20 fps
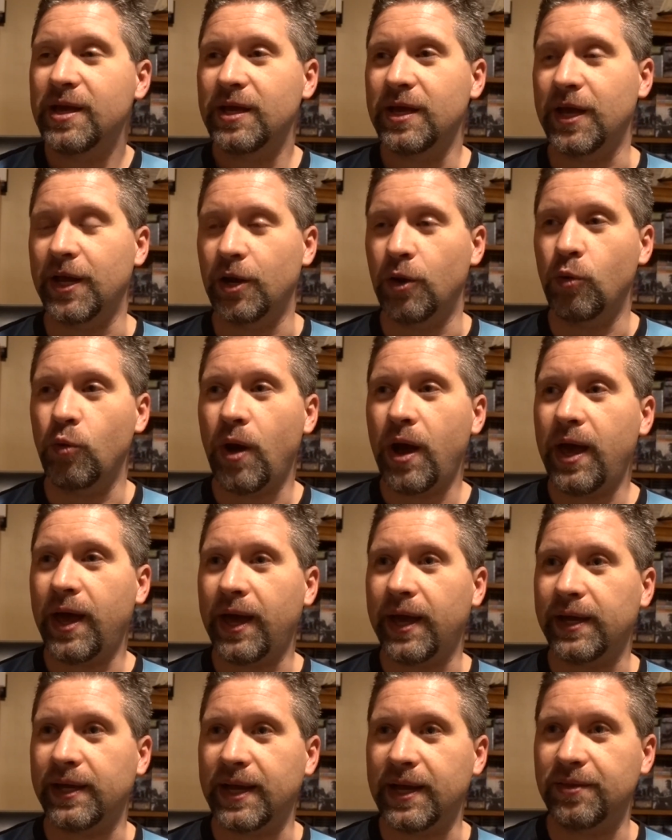in a
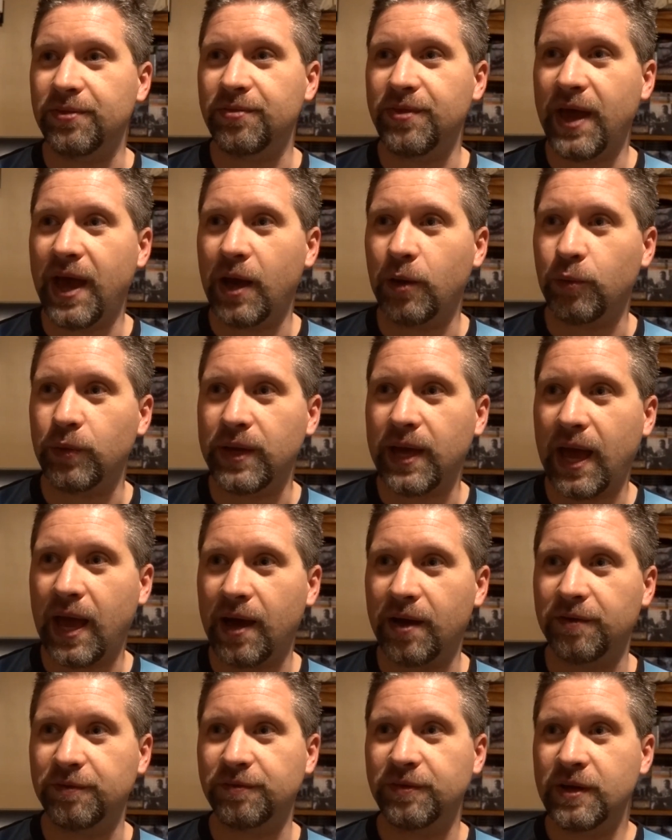way, in that we
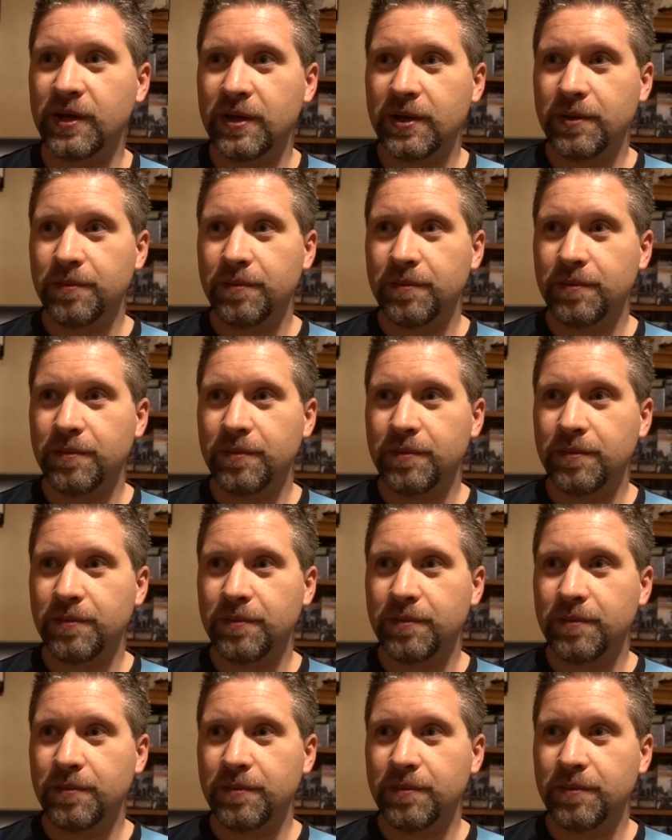have